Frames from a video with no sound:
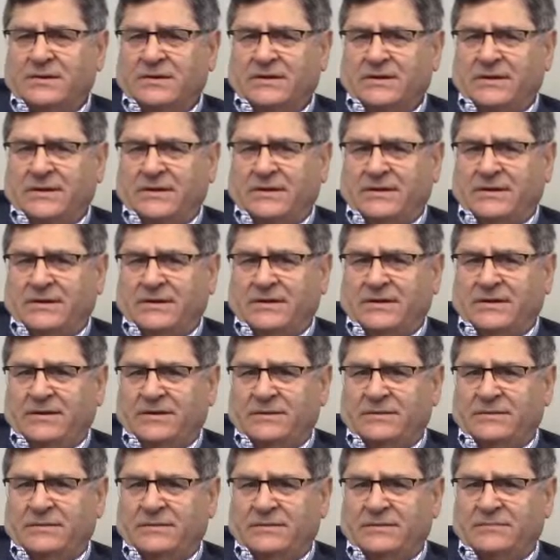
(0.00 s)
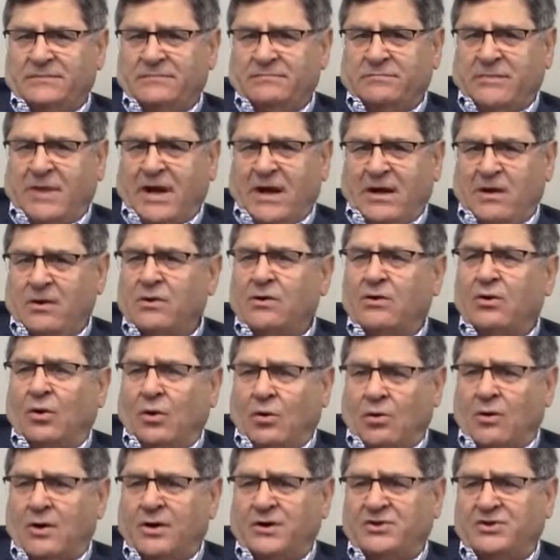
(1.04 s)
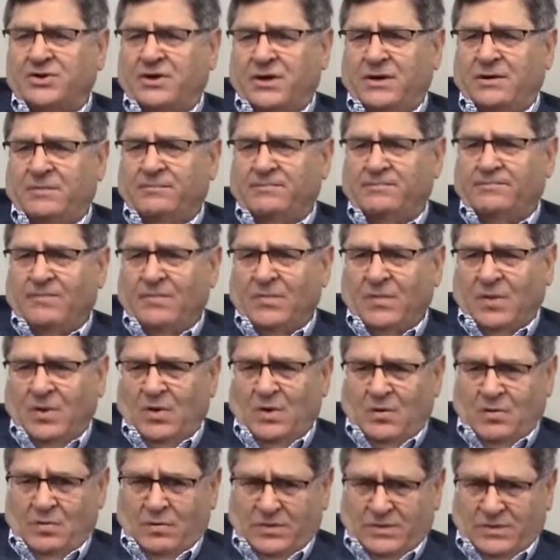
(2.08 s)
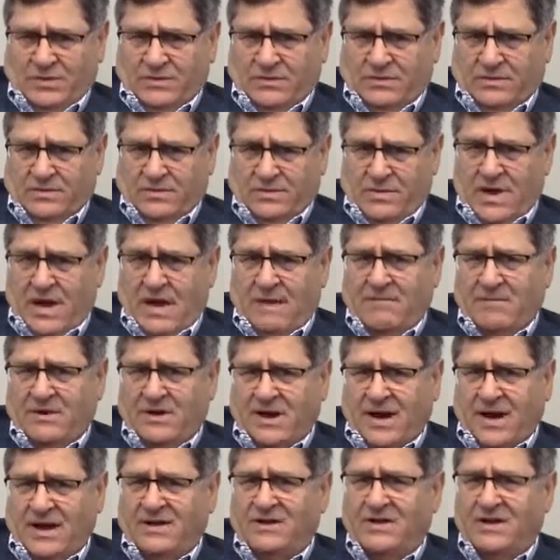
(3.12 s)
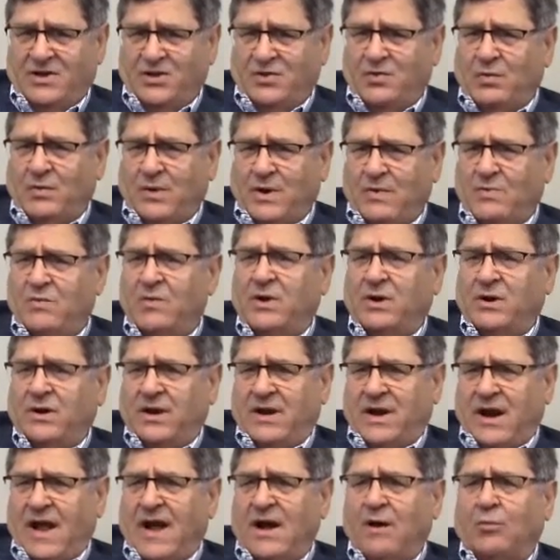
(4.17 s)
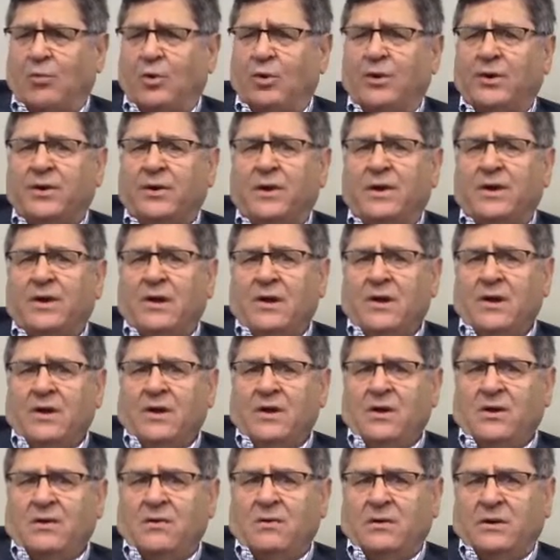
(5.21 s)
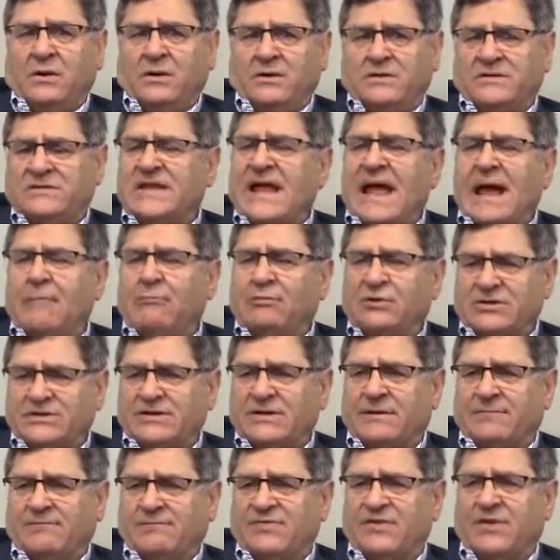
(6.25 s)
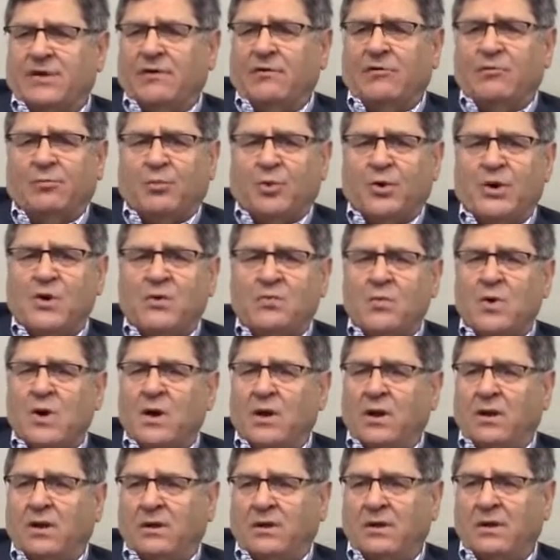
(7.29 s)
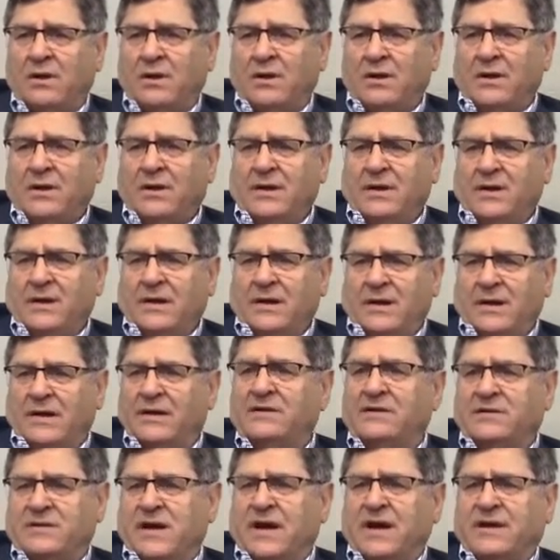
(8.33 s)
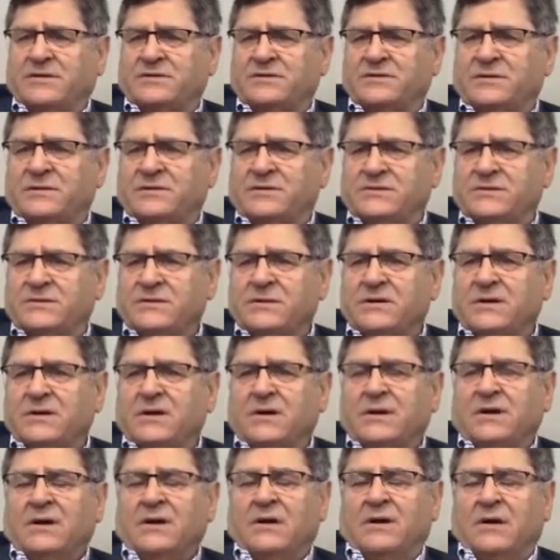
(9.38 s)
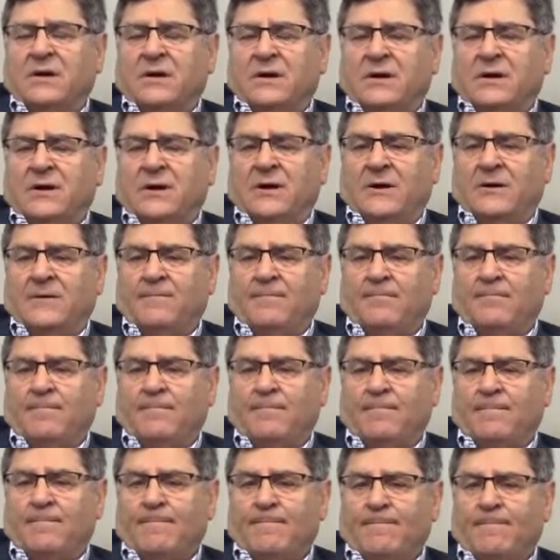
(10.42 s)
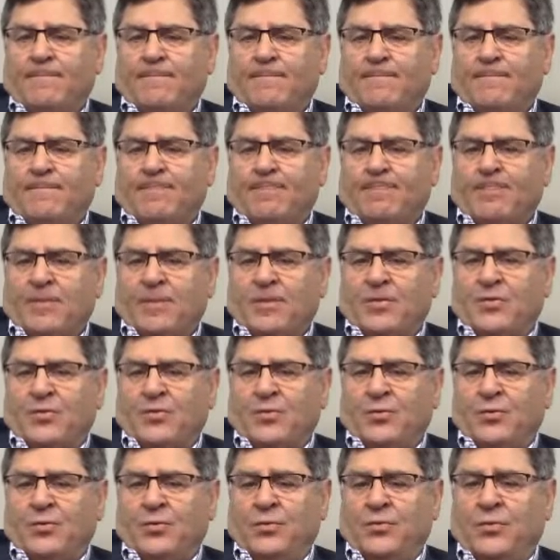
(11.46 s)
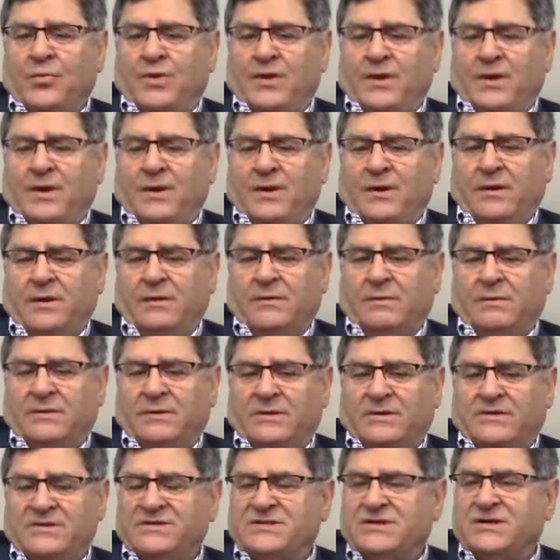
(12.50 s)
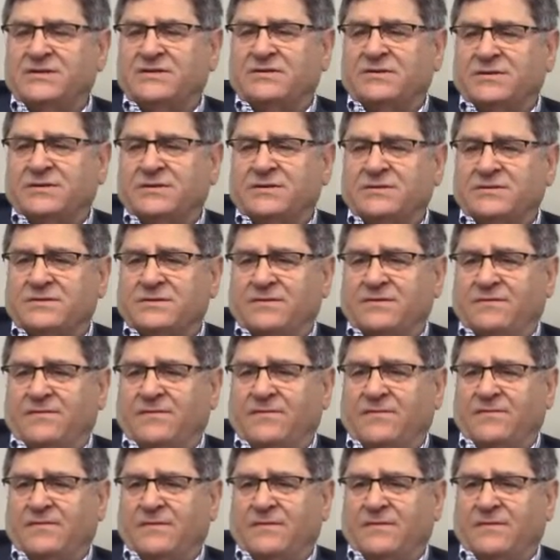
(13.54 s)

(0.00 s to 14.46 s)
And my uncle Archie, who, was, who came in 1921 and Albert, who had established themselves pretty well in Texas uh, through the assistance of